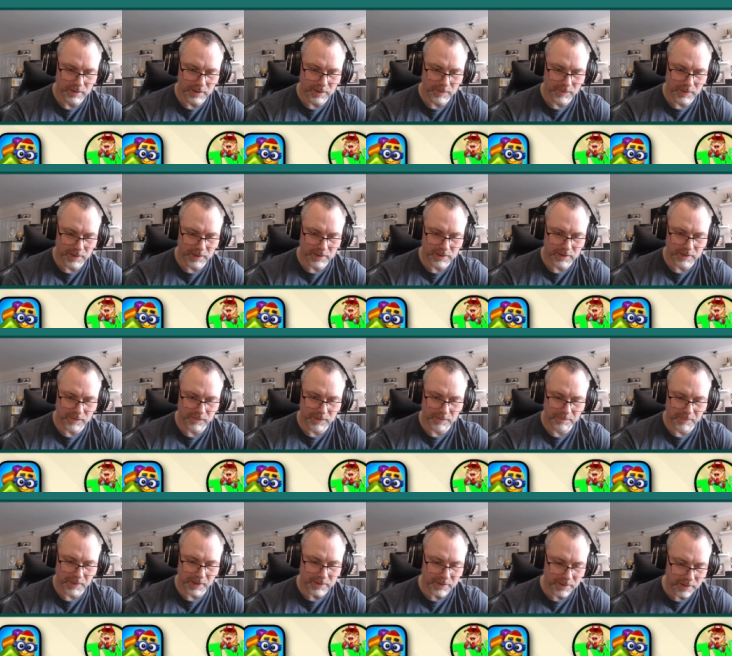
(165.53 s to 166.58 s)
We get something
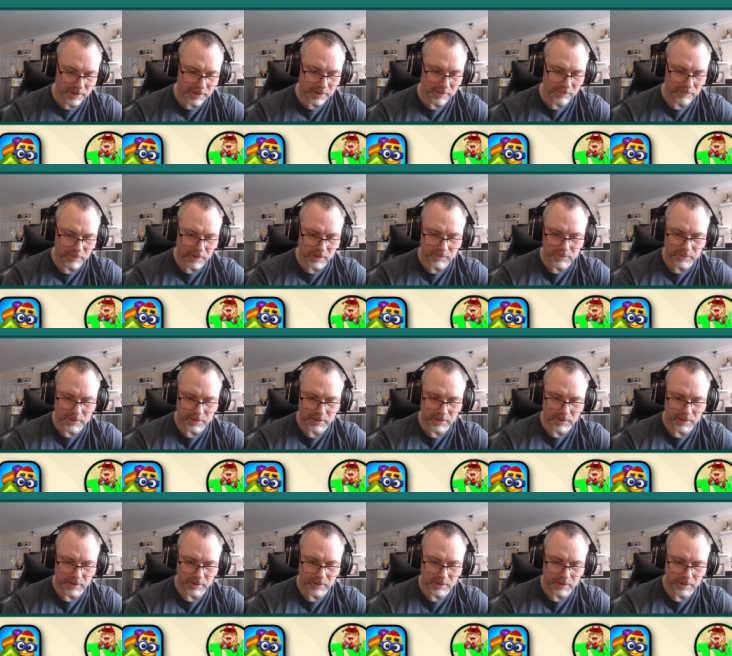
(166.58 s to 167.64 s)
better than a
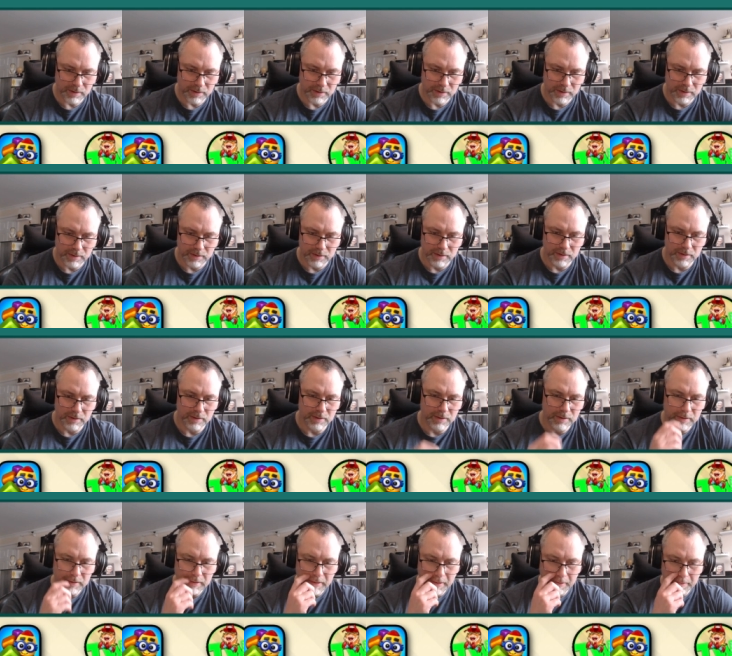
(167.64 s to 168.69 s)
rotor.
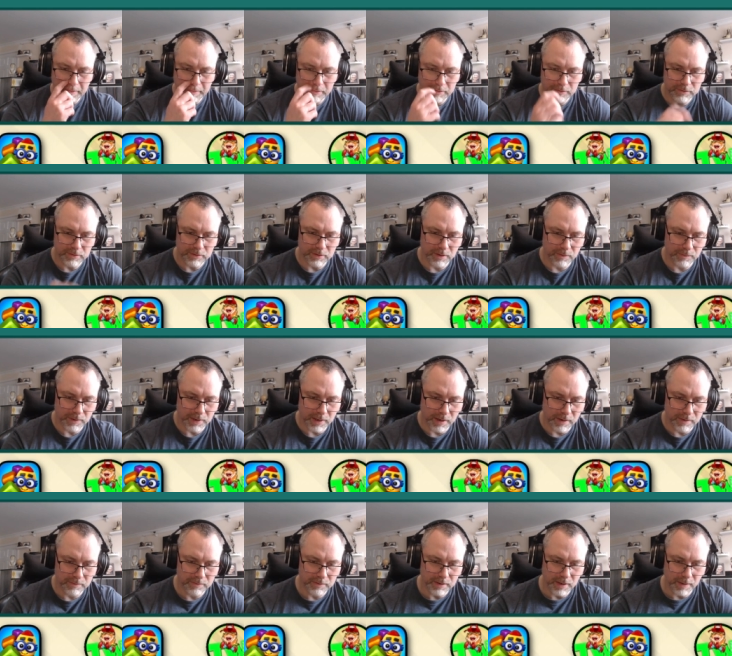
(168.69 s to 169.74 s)
No, looks like we're
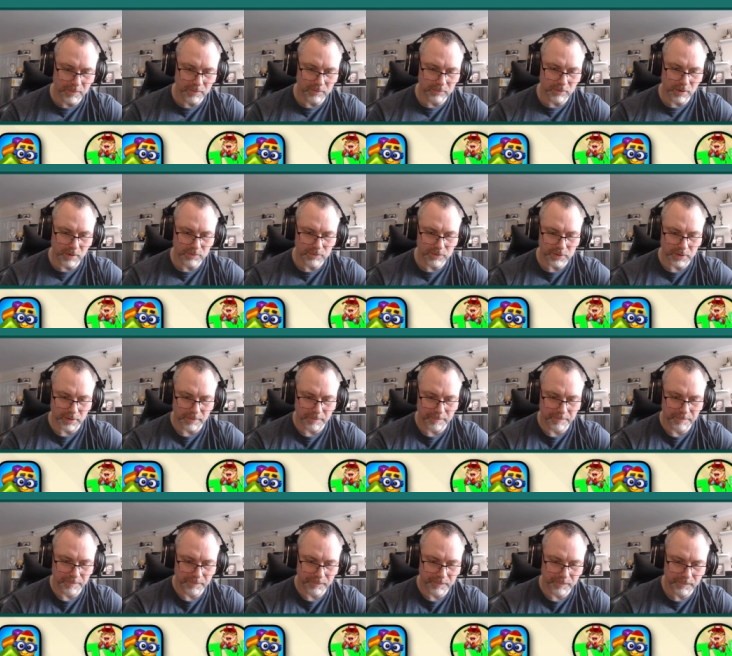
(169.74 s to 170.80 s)
going double rotor.
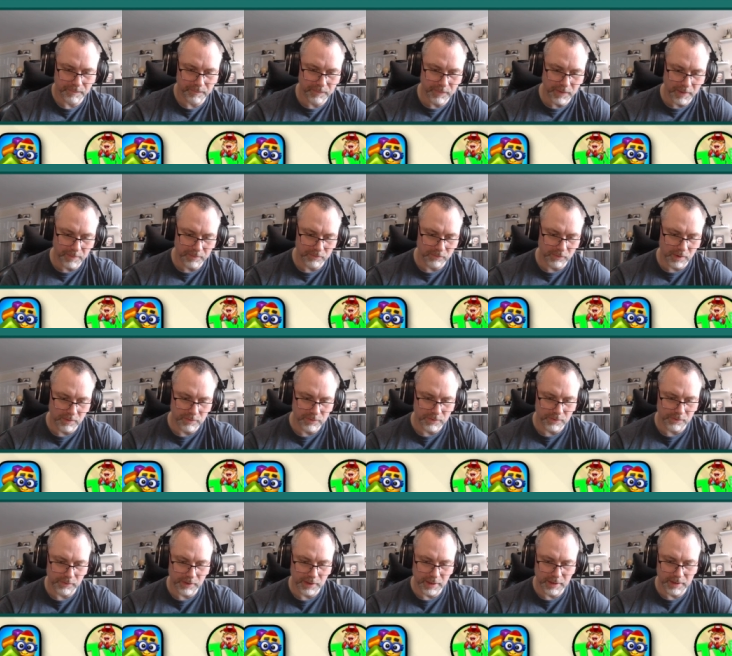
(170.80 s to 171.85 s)
Double
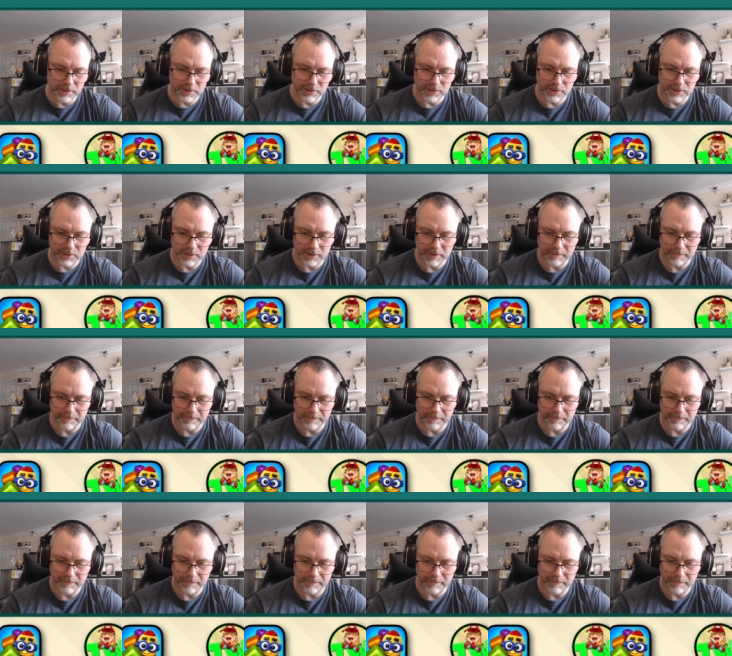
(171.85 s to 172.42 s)
rotor it is.